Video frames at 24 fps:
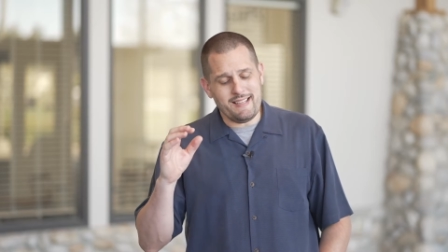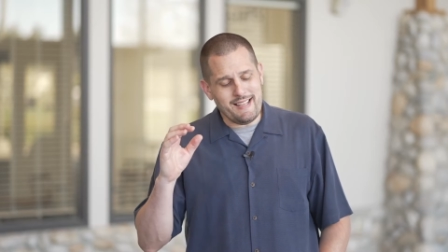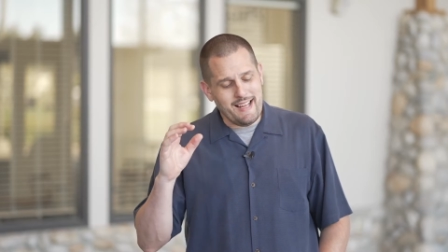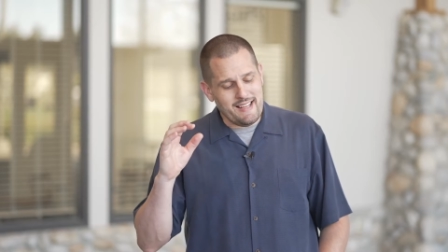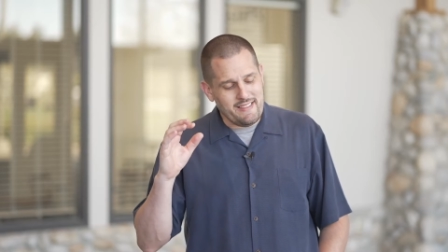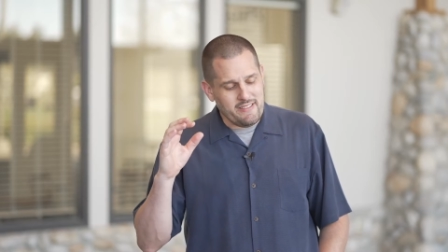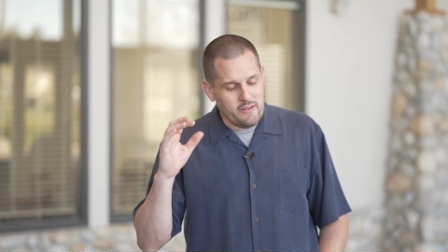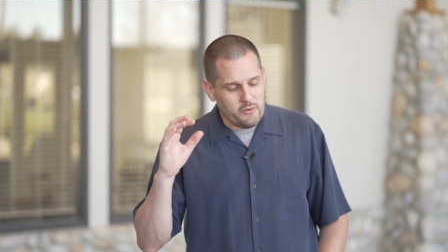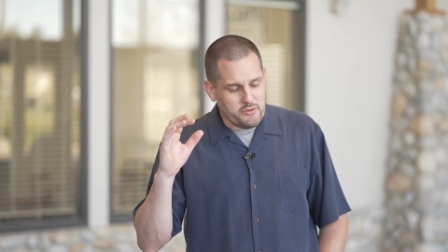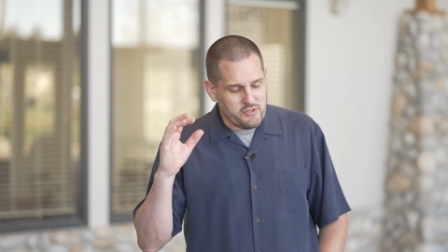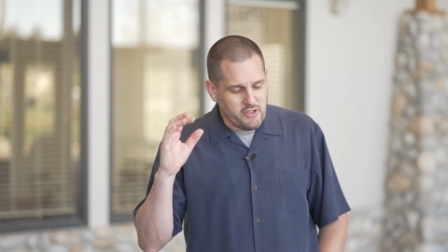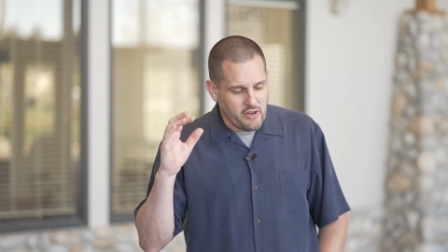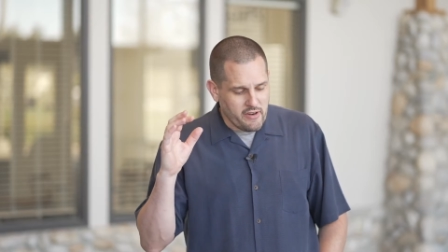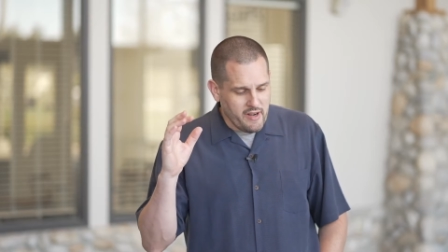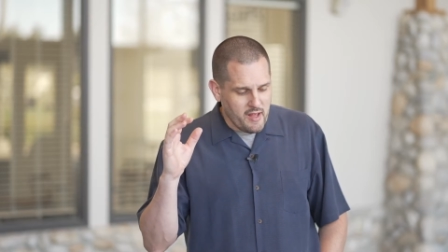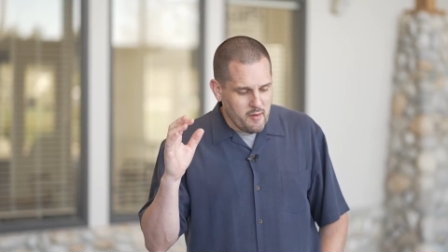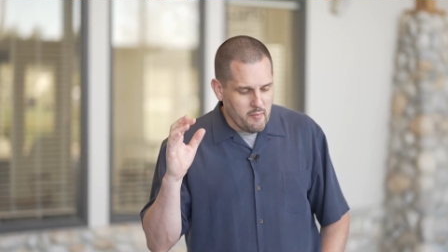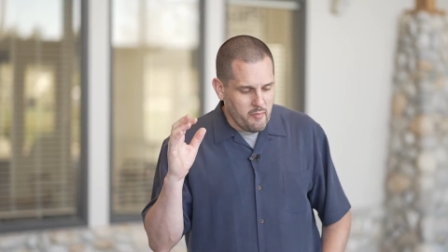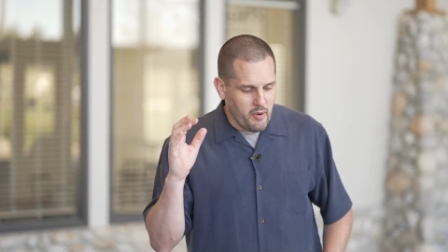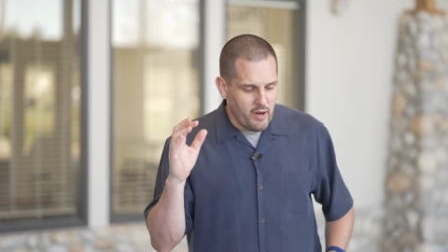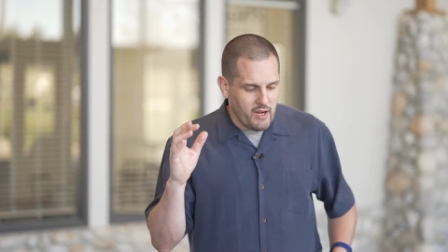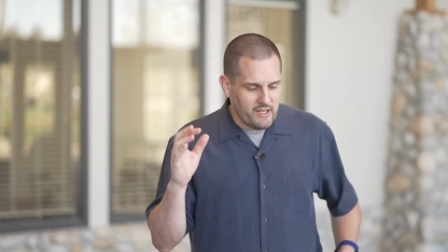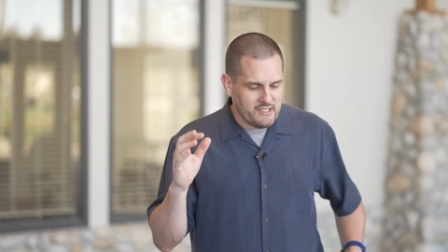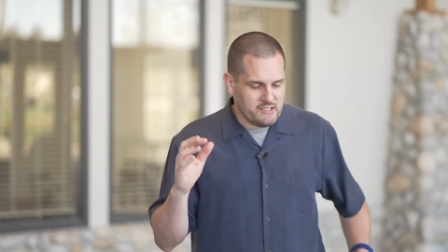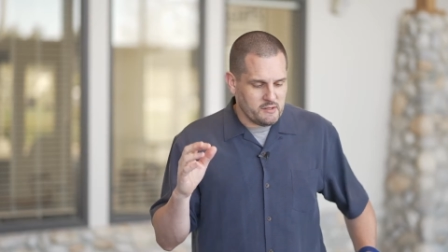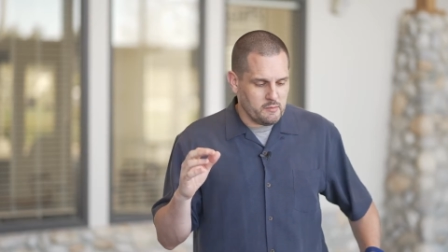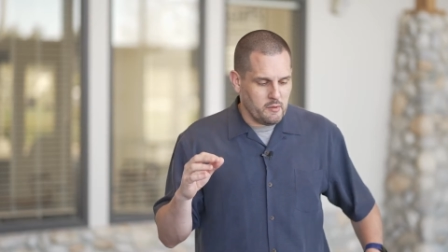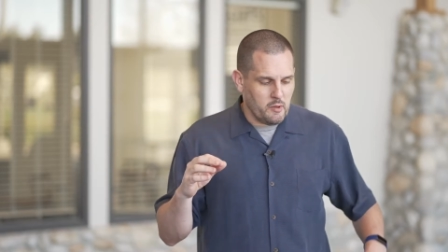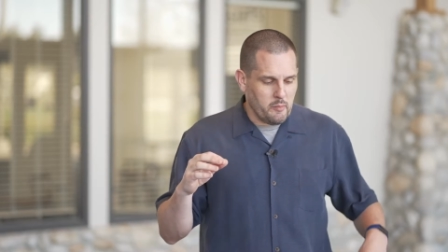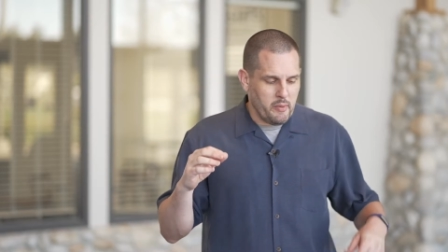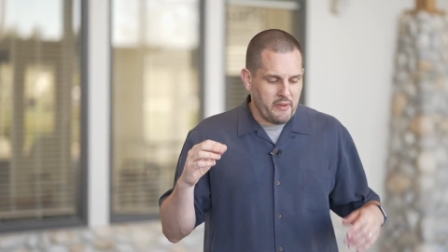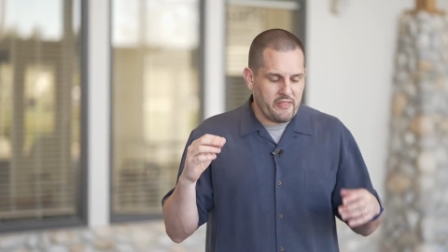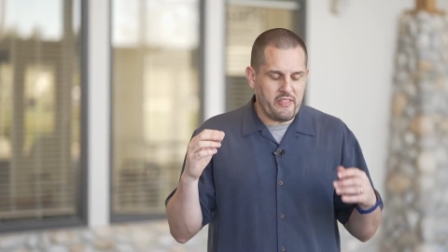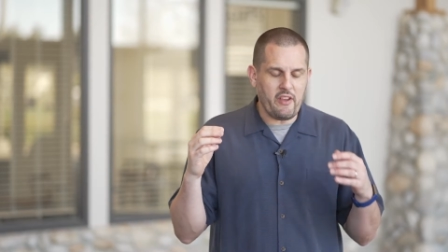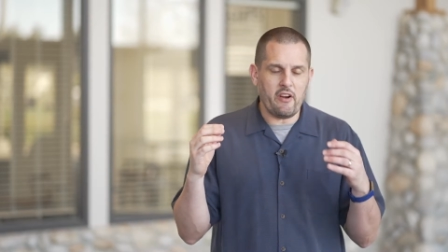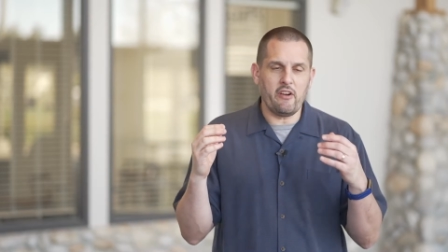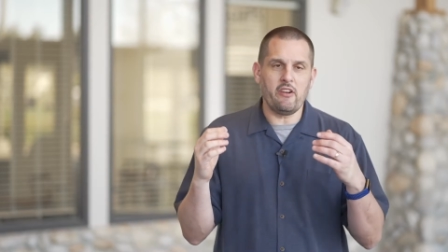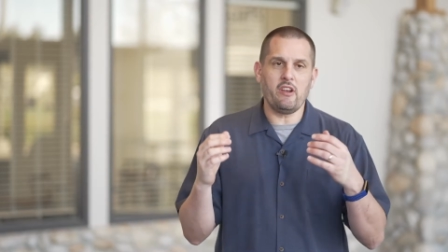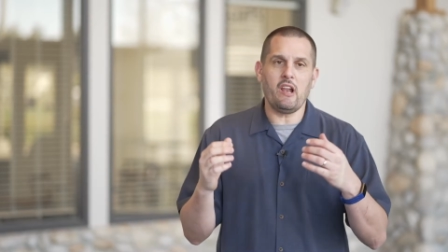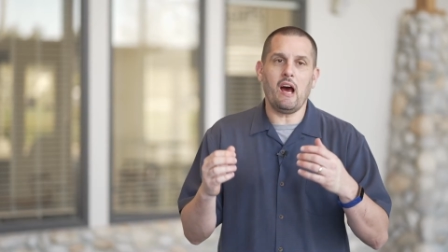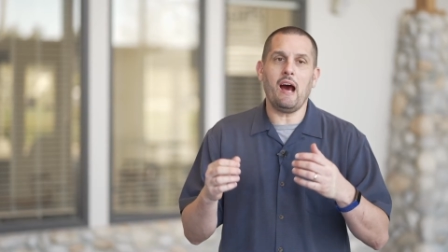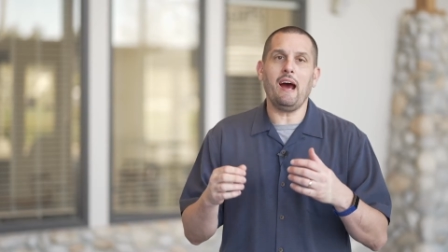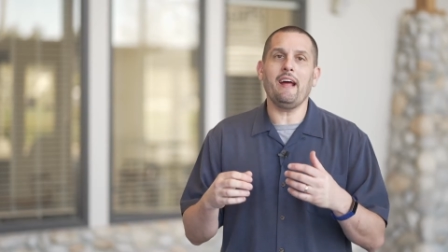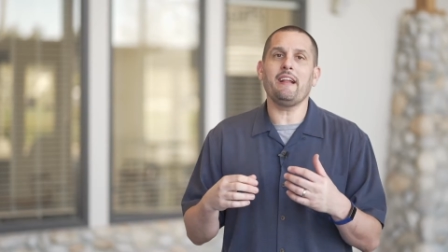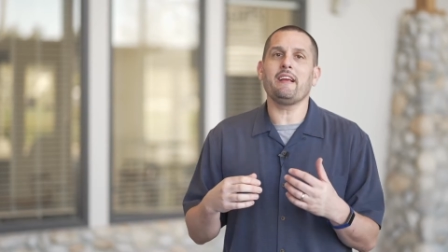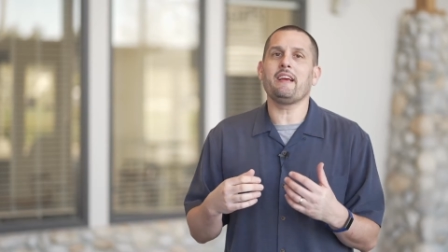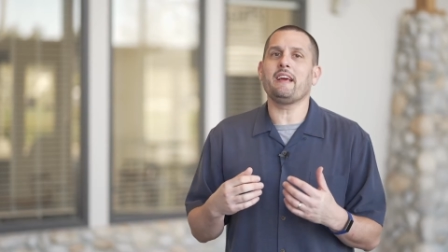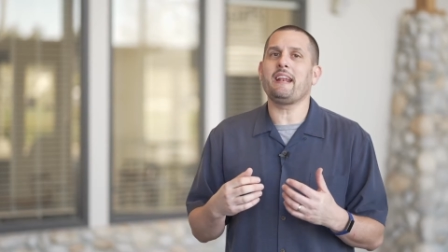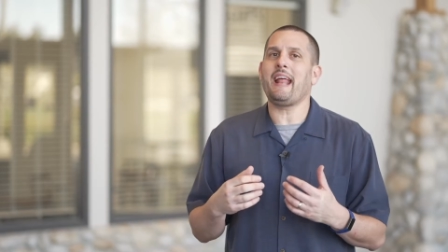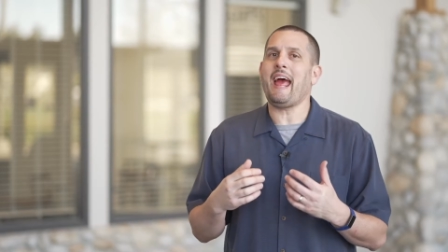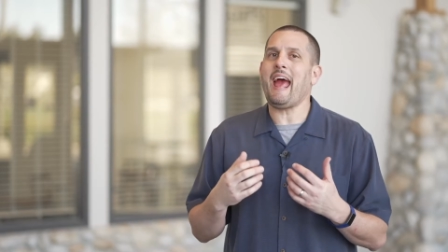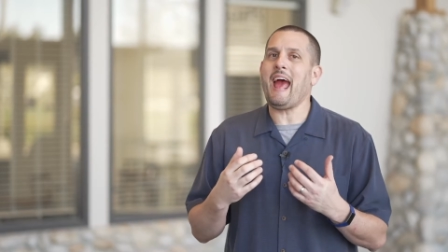Those aren't impossible, but they're not going to